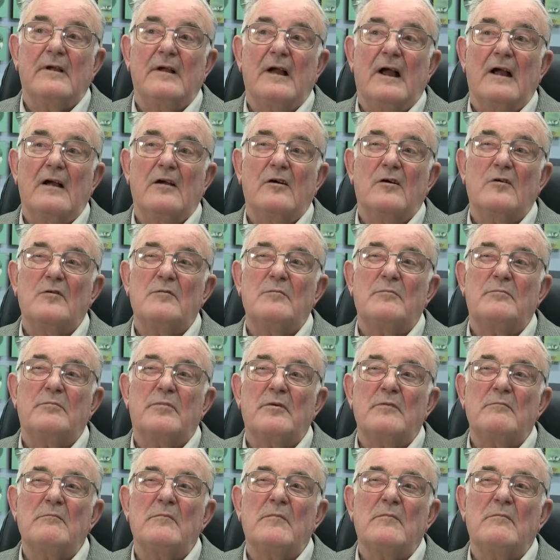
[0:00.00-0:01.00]
help
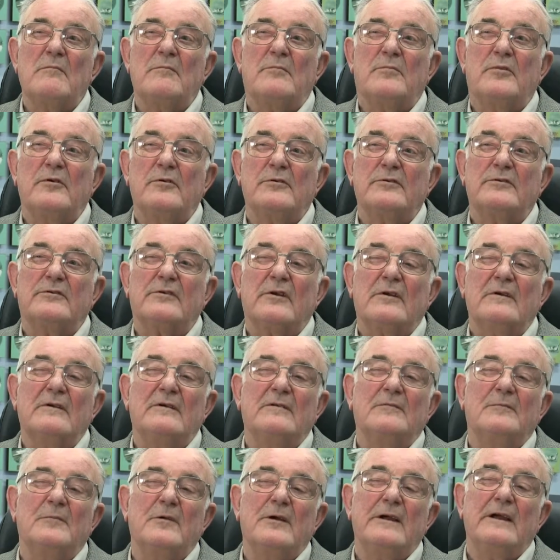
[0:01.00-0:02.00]
put
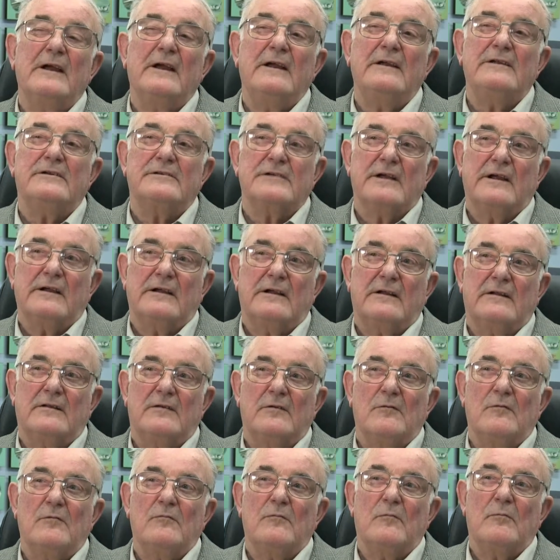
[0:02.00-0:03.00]

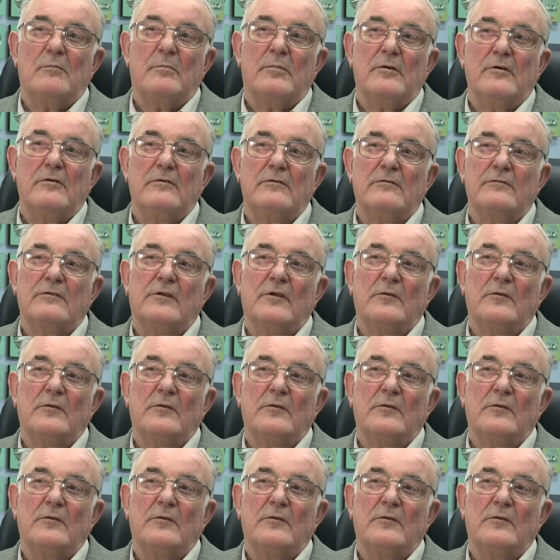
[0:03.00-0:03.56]
build